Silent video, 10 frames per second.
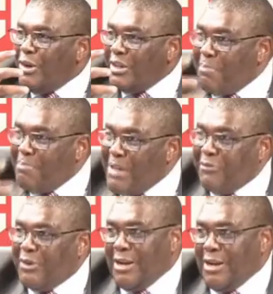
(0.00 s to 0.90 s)

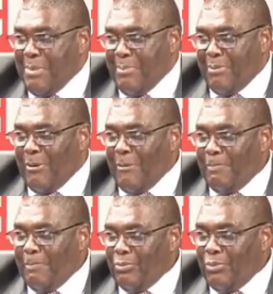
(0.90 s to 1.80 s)
Biafran people,
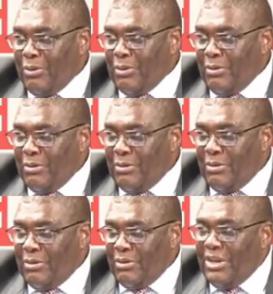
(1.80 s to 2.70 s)

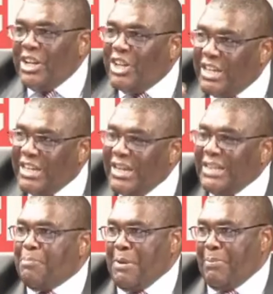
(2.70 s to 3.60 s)
the indigenous
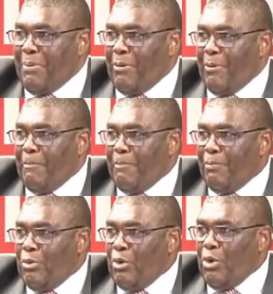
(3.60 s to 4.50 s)
people,
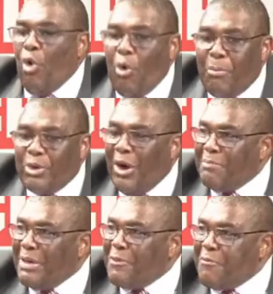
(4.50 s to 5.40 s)
whom you have been
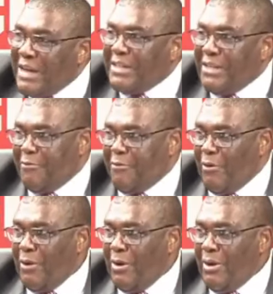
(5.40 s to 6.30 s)
fighting for,
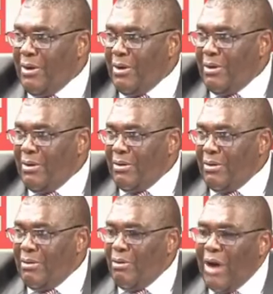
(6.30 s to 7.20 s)

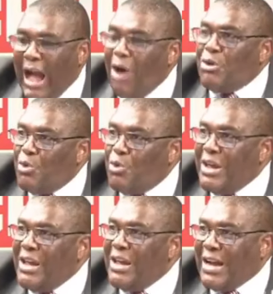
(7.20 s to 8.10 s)
how do we
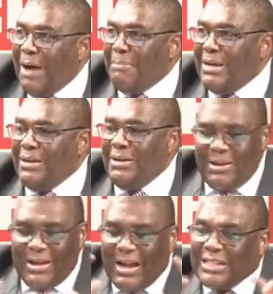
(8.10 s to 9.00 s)
come in
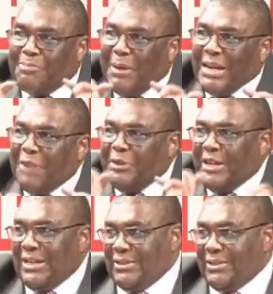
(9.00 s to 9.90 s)
as
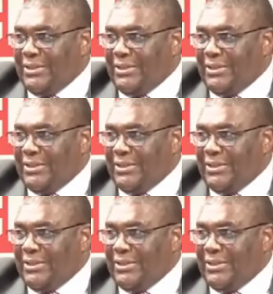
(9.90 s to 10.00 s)
Pan-Africans?